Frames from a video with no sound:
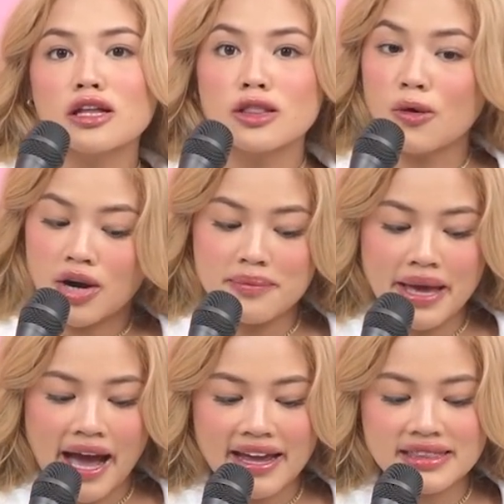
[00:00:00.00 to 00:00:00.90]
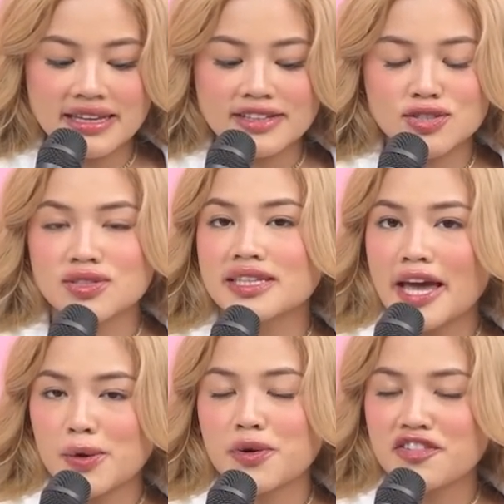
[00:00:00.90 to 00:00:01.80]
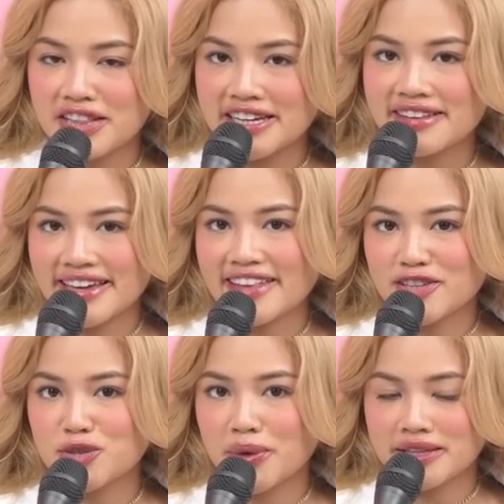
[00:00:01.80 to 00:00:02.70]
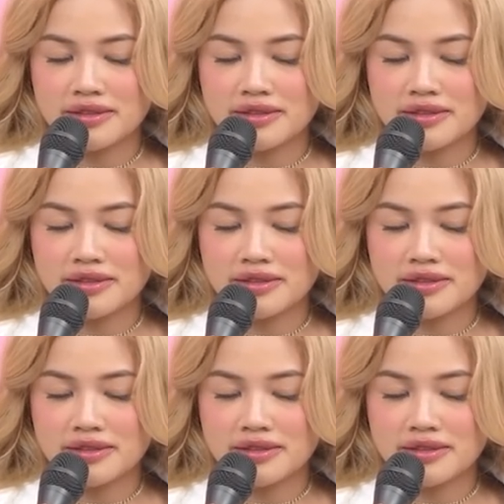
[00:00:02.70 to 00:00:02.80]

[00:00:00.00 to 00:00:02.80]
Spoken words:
the lore behind it. So today we're really gonna get into